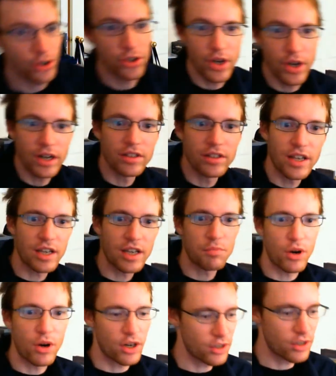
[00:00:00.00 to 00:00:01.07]
you how to take
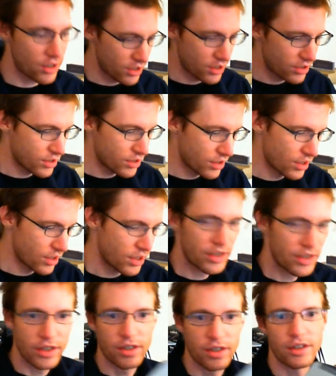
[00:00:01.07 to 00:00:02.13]
apart this
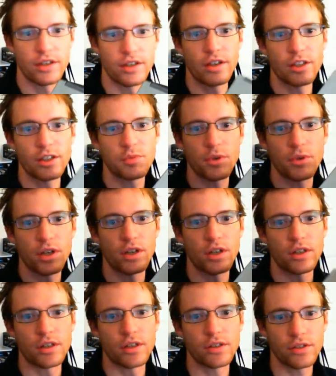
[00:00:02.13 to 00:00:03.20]

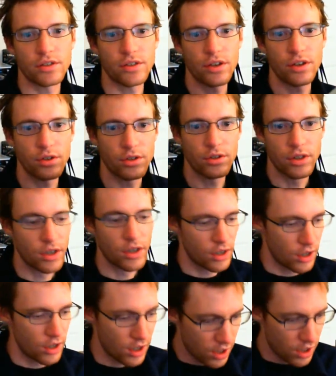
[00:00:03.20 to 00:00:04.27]
Inspiron. So
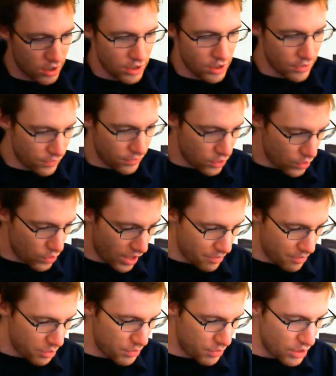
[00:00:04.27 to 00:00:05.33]
uh, if you
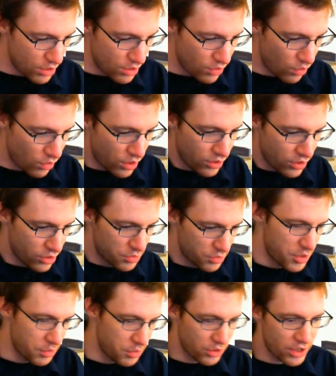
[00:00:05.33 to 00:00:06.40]
happen to be one of those
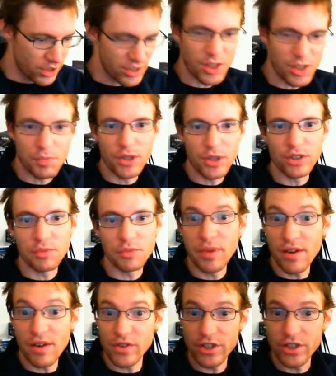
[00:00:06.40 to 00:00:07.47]
people that has spilled a
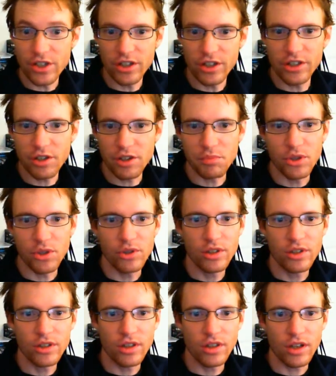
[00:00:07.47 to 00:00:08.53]
beverage on your
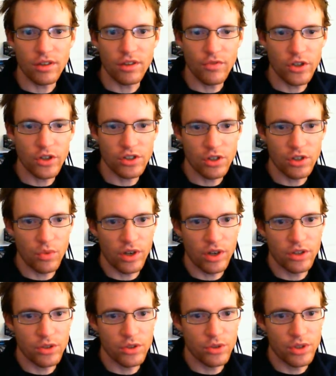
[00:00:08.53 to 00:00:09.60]
computer, uh, the first thing you want
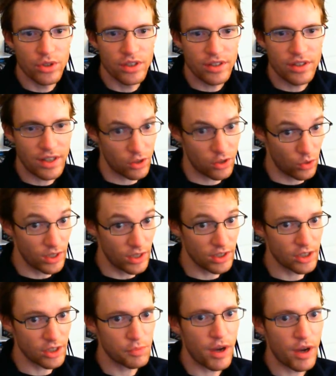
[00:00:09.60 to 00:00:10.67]
to do is, as
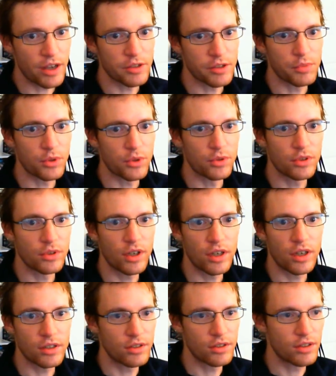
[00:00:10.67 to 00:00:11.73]
quickly as possible,
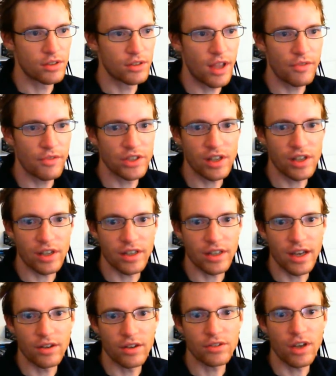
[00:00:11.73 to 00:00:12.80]
uh, every second
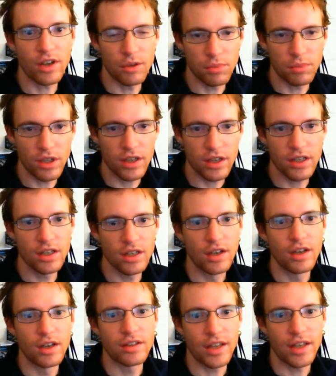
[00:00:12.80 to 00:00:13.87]
counts, unplug it,
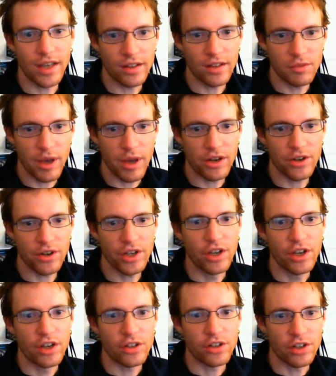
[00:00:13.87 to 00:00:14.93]
take out the battery,
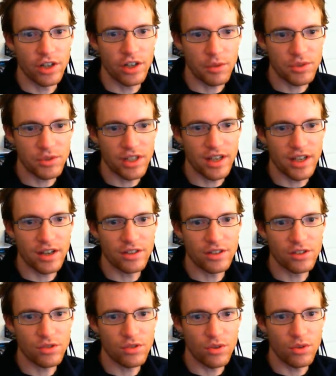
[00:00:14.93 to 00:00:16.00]
turn it upside
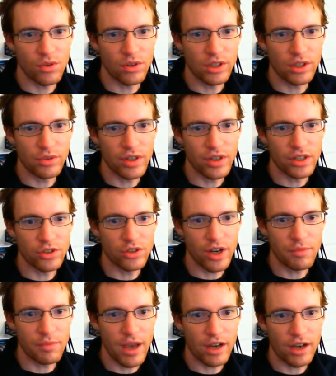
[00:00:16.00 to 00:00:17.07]
down so the liquid can
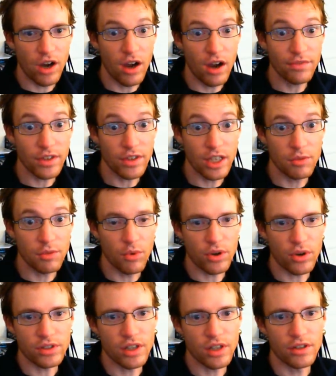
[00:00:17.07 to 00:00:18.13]
drain back off the
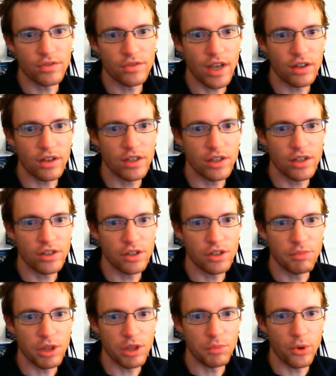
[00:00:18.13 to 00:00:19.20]
keyboard instead of down into
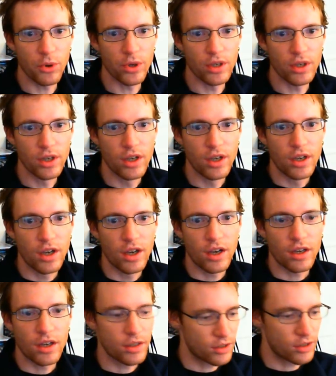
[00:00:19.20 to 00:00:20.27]
your motherboard,
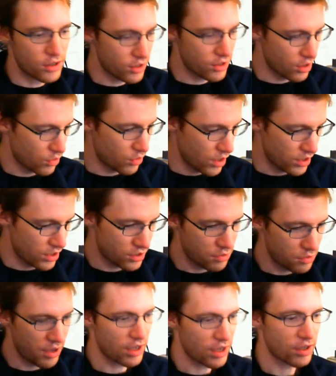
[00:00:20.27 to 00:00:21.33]
because uh, otherwise
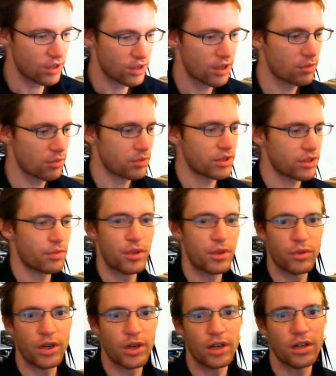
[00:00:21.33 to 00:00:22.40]
you may end up with
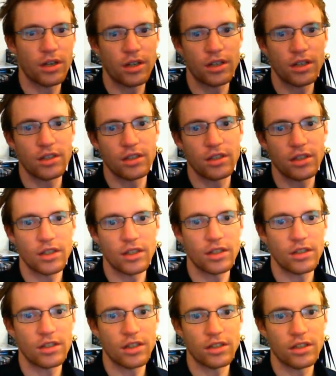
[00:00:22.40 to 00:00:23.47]
something where it,
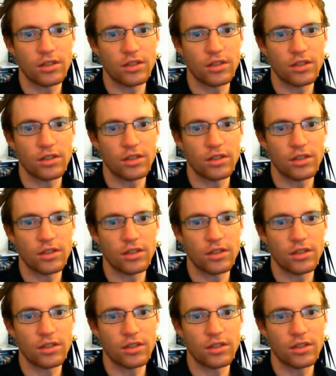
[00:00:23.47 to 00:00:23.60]
it doesn't